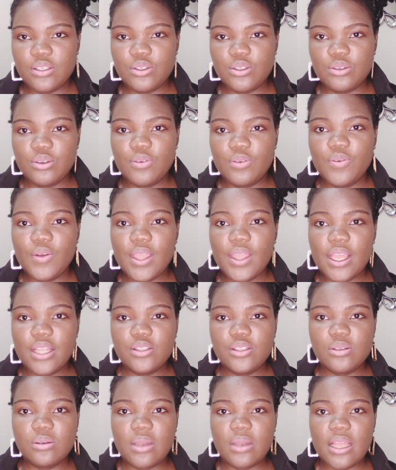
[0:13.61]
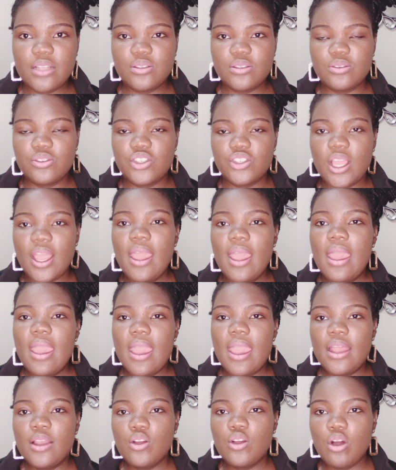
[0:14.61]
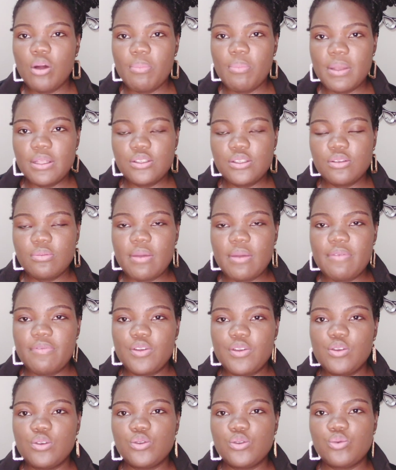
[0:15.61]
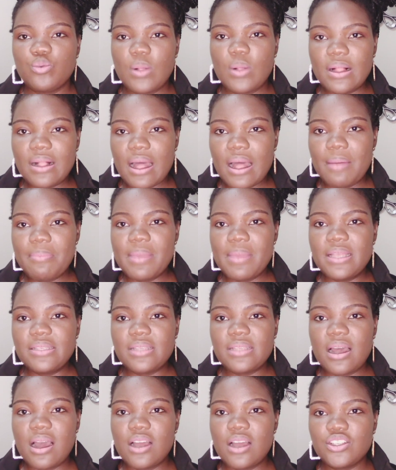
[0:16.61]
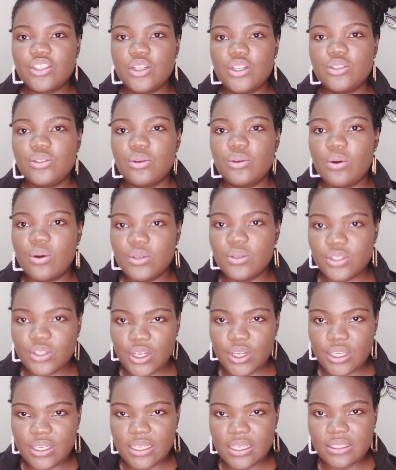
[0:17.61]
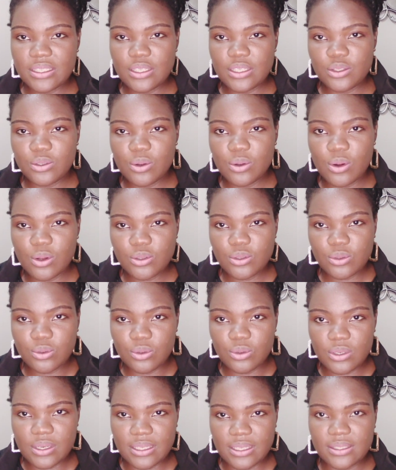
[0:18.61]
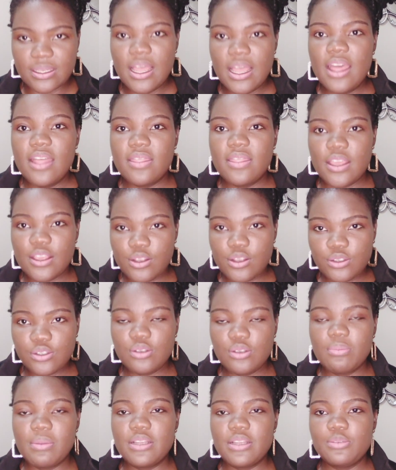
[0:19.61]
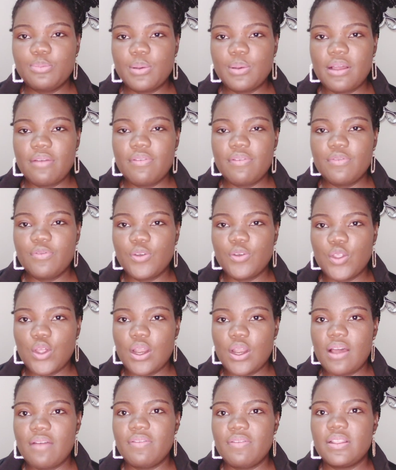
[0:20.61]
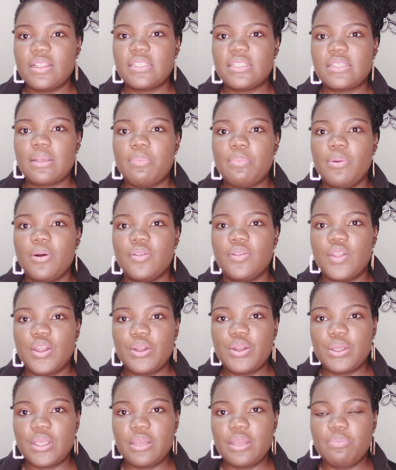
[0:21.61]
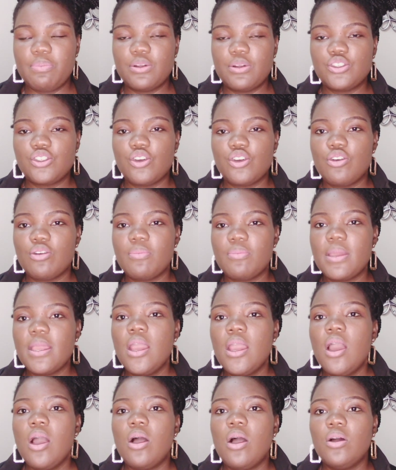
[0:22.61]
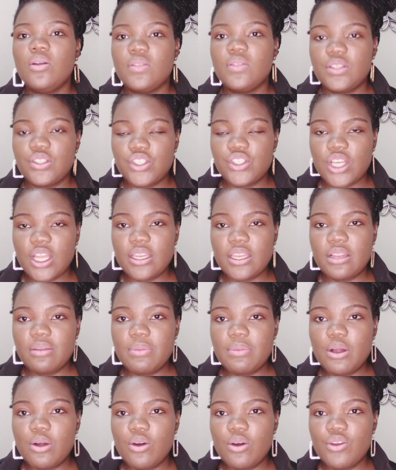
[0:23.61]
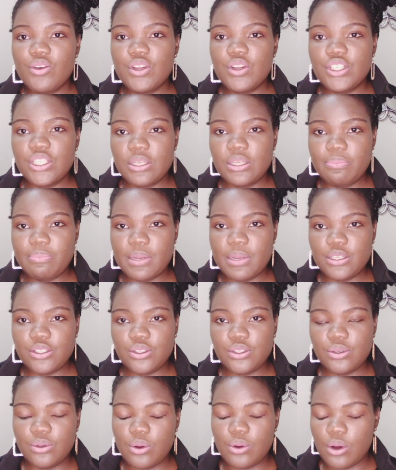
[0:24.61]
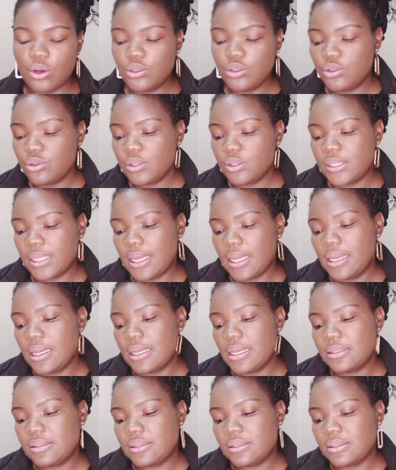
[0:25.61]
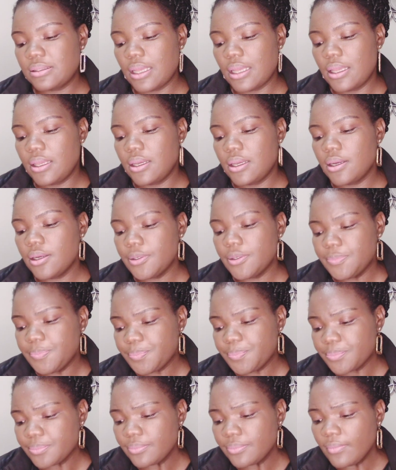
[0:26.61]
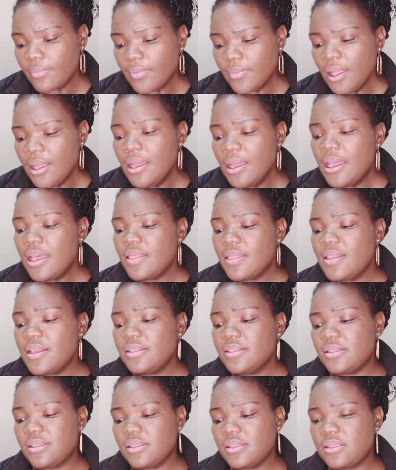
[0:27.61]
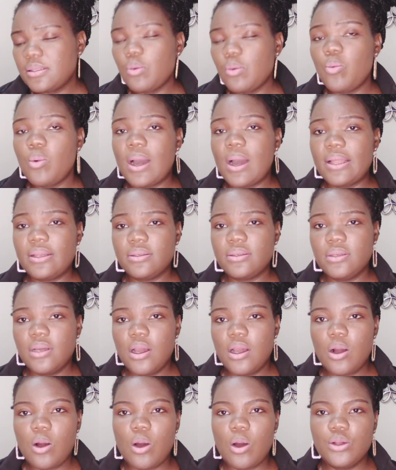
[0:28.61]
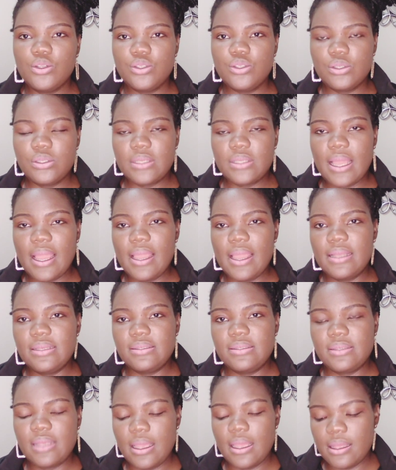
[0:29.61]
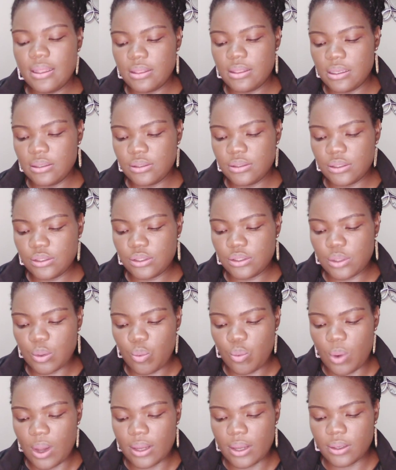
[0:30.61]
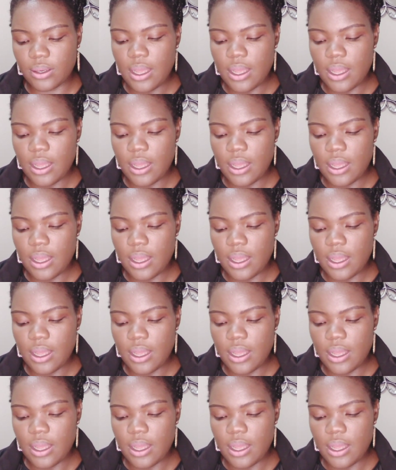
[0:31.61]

Do not forget to like, to share, and comment on my videos. Welcome as I usher you to God's greatness and to God's goodness. Thank you so much, beloved, for the love and the support that you keep on showing me on this channel. May God richly bless you. God today is saying, this is the one. God today is saying, this is the one.